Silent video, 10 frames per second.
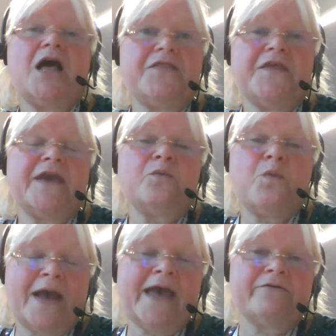and are
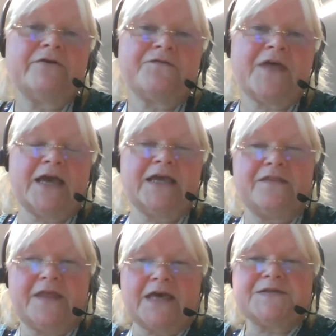they aware of that
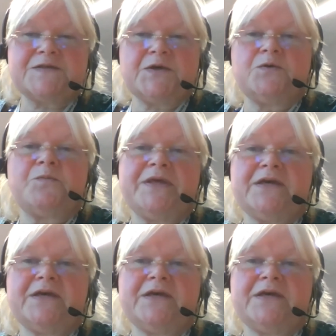in their school?